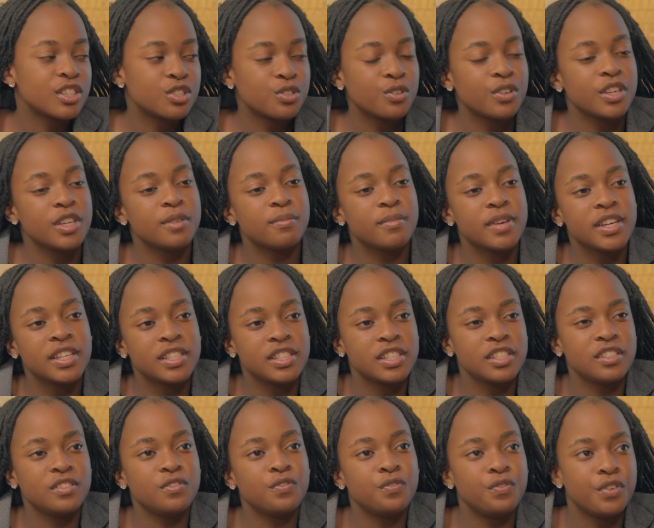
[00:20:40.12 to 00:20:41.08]
Yeah, so he
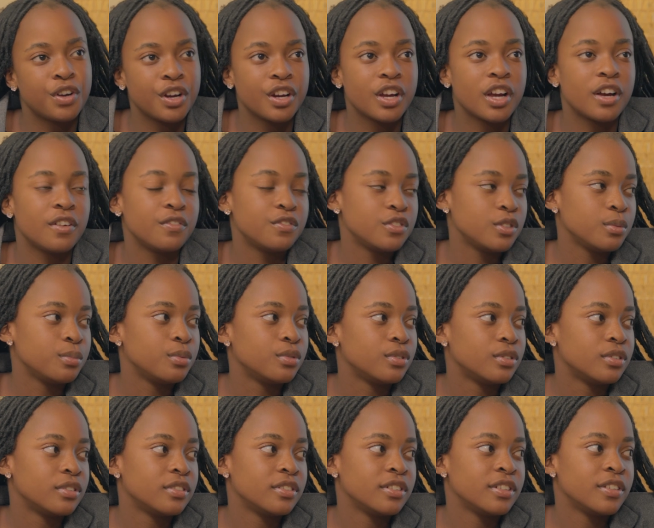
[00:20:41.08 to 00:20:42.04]
makes it very
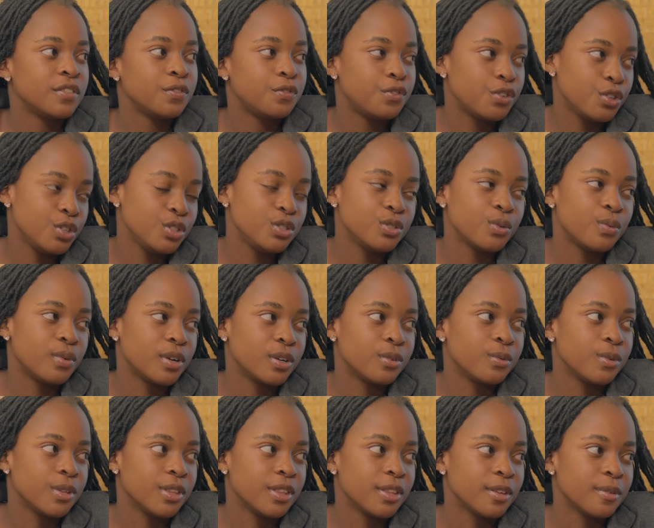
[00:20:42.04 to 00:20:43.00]
comfortable for you to
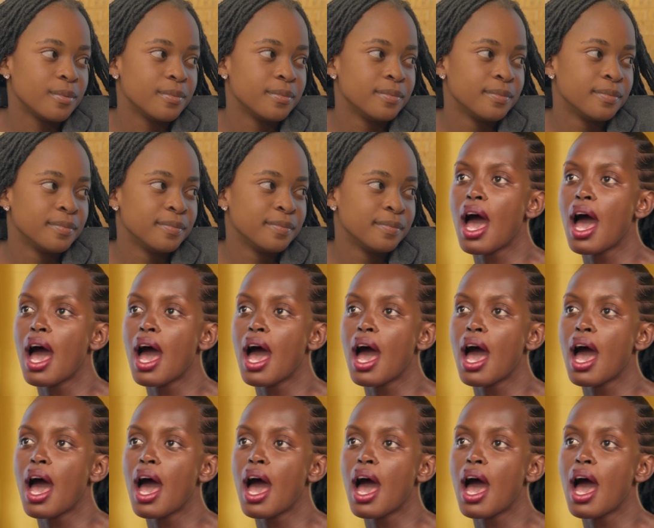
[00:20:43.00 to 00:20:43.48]
work with him.